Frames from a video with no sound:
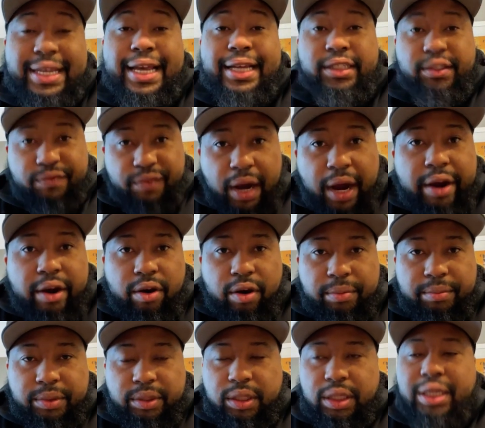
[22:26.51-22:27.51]
He has
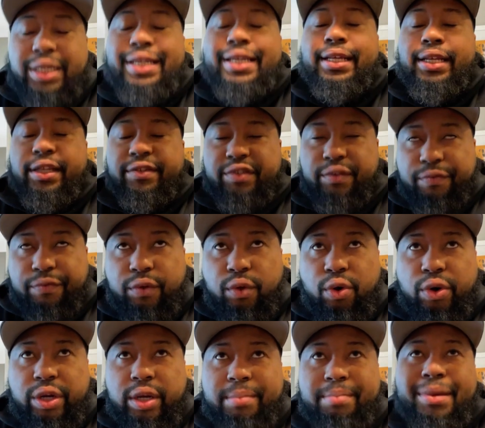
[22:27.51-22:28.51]
firearms. He lives in
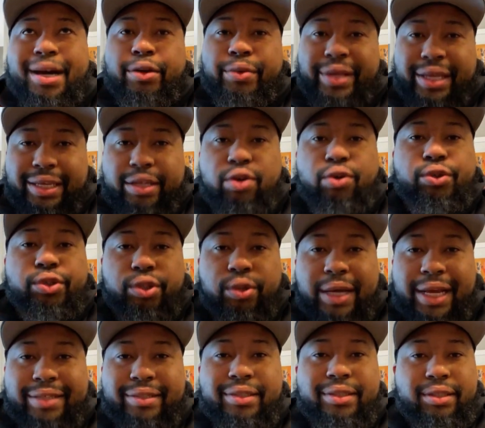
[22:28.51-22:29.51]
Florida. By the way, he
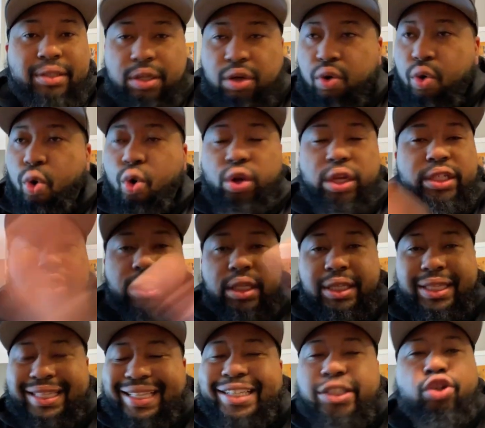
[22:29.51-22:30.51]
also has all
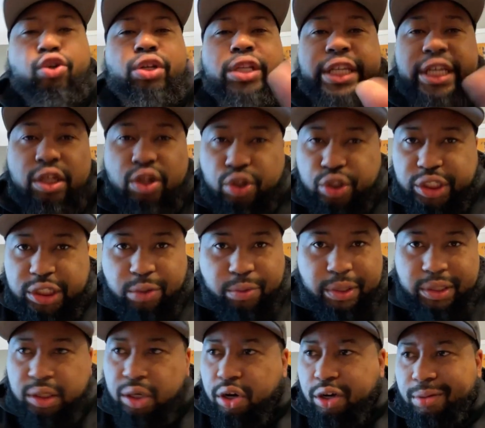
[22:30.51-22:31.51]
his, these are legal
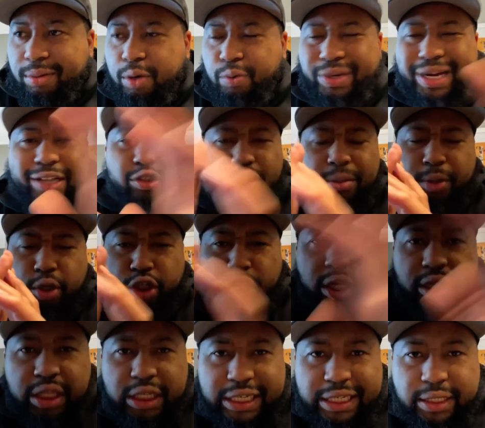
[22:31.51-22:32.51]
shit we're talking about. We're not talking about
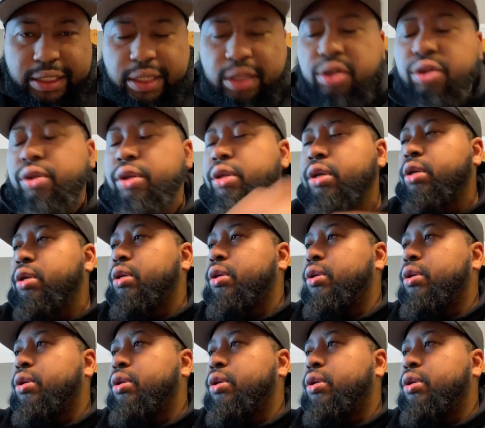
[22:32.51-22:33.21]
nothing illegal.